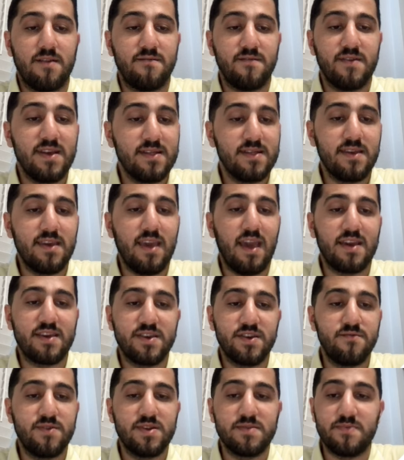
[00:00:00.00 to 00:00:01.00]
really
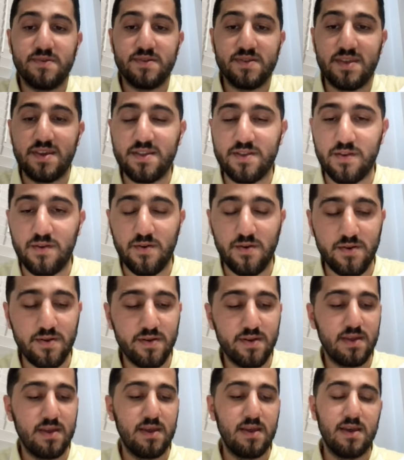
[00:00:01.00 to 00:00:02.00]
accurate predictor.
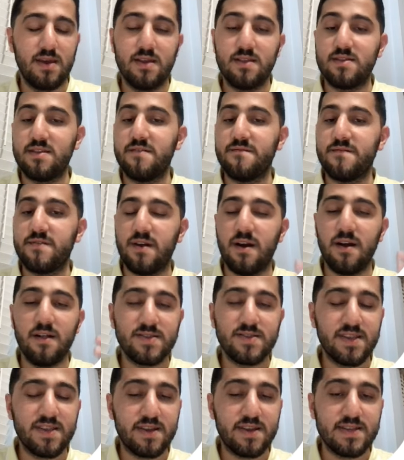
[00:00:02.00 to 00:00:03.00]
There were
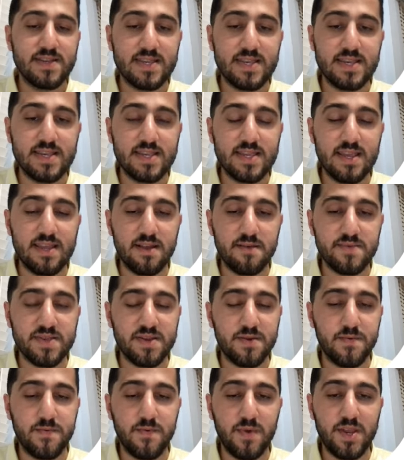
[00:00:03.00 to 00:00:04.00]
also consistent
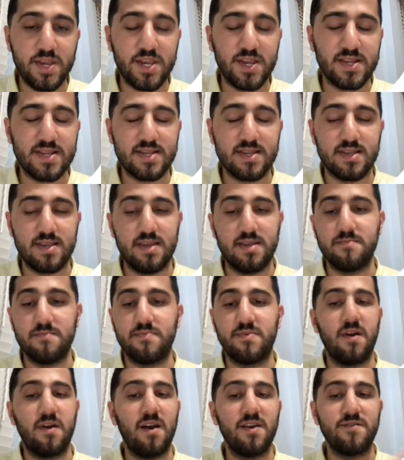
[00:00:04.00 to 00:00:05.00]
observations in
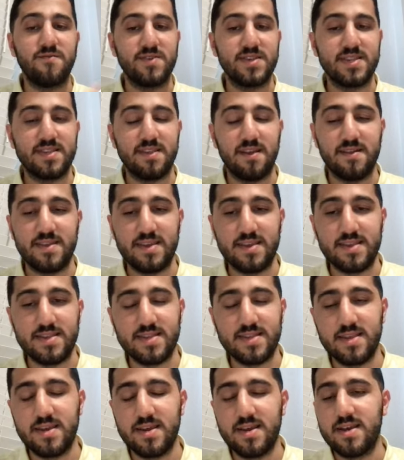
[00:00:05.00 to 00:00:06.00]
prior
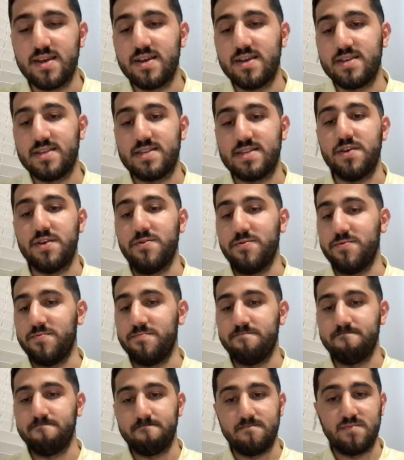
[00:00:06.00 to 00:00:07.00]
studies. So
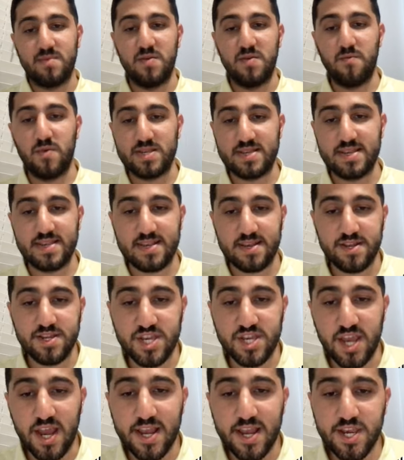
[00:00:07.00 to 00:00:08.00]
there was this
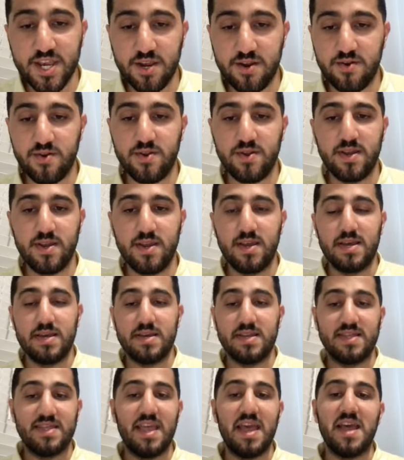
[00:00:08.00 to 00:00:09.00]
conjecture
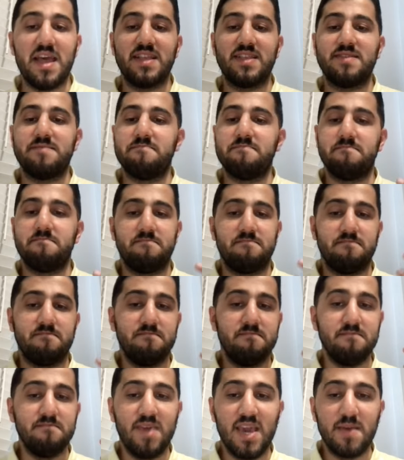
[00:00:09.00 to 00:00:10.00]
that
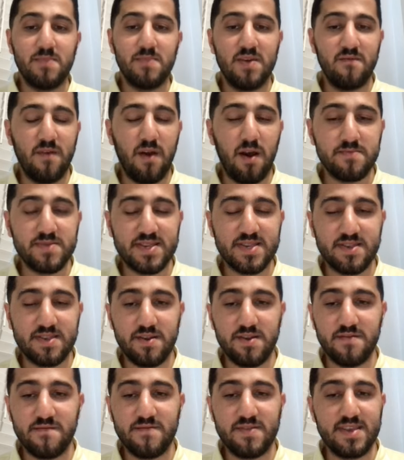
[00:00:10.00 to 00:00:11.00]
maybe we
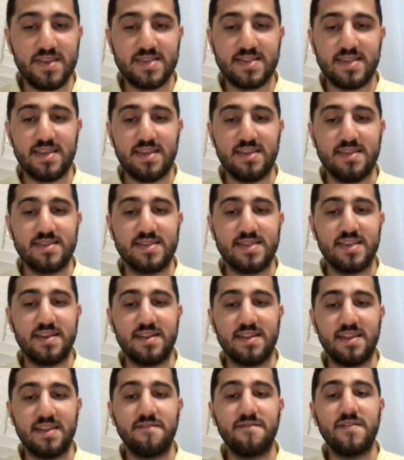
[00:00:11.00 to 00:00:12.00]
observed these
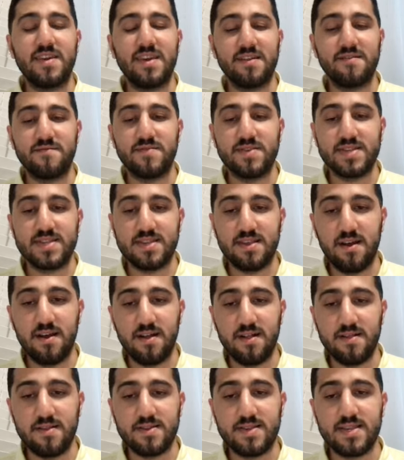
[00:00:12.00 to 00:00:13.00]
insignificant
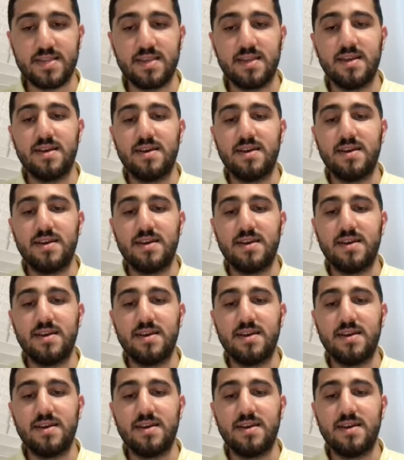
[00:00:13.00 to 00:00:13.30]
results